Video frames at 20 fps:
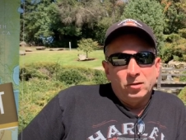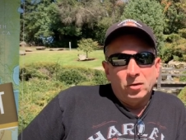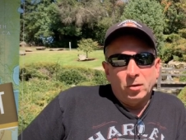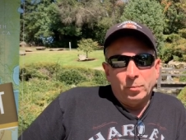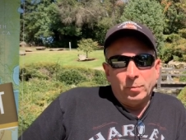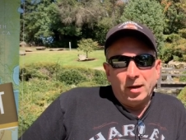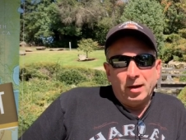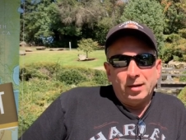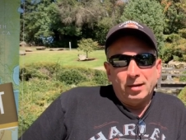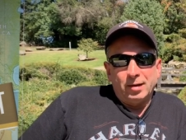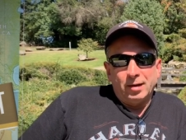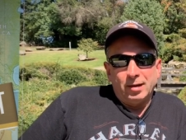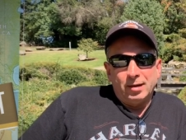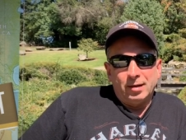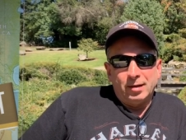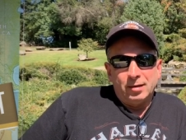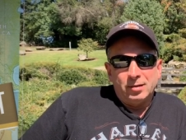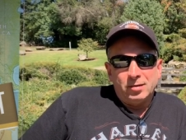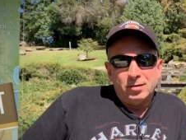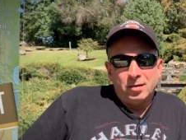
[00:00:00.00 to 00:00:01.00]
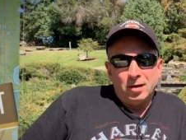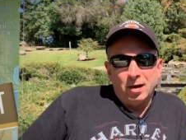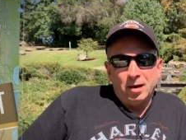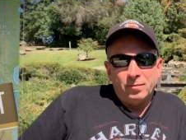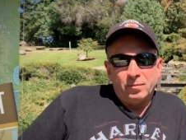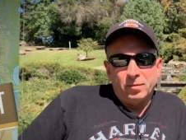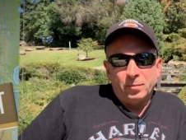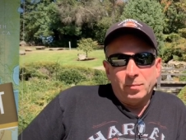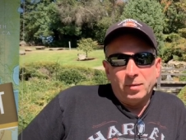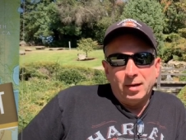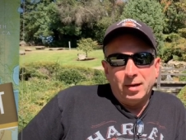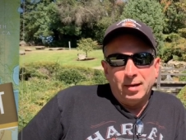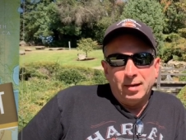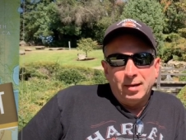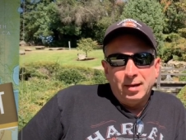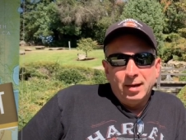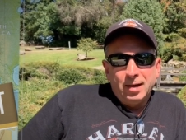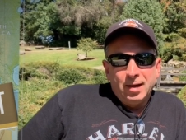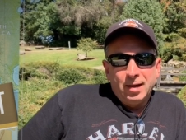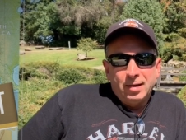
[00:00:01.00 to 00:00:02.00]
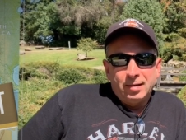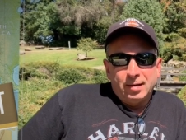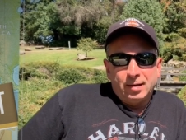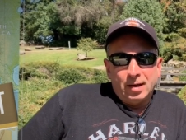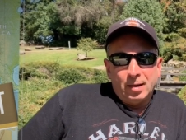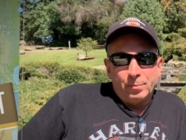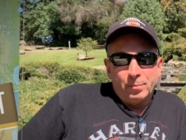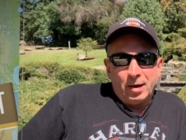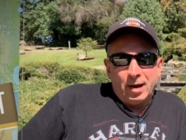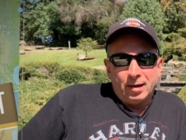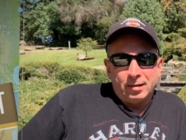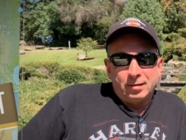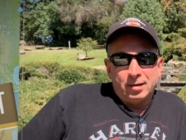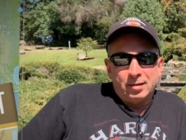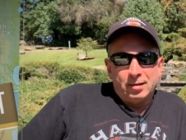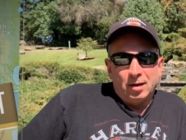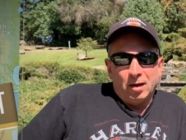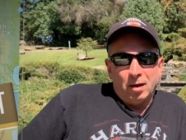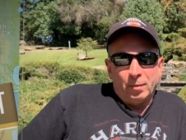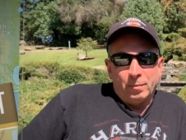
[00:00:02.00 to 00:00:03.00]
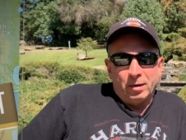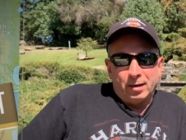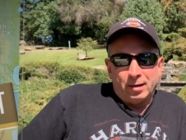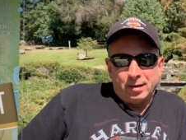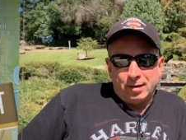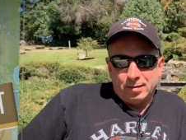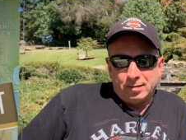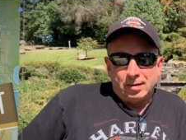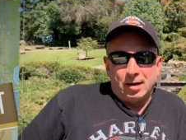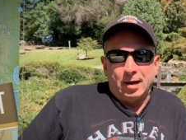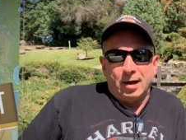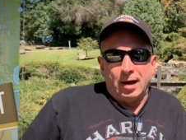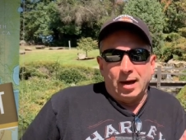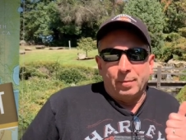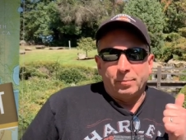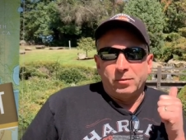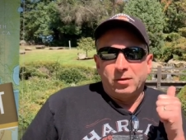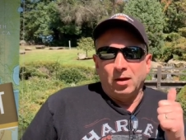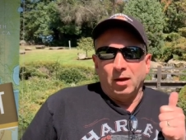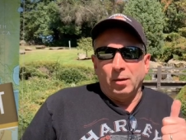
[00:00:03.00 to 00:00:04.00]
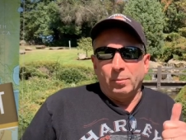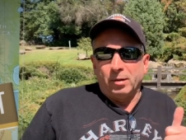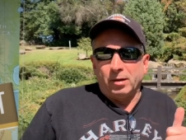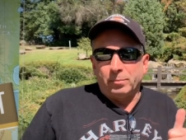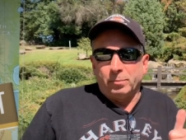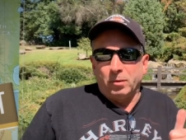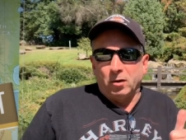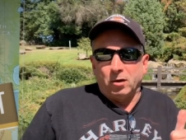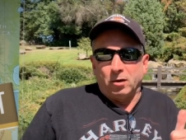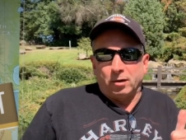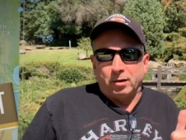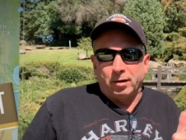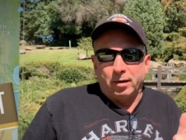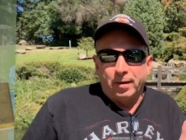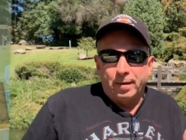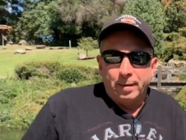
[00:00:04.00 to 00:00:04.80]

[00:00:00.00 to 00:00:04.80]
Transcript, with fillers: So, but it is time for me to get back to Tillamook because I am Tillamook Mark.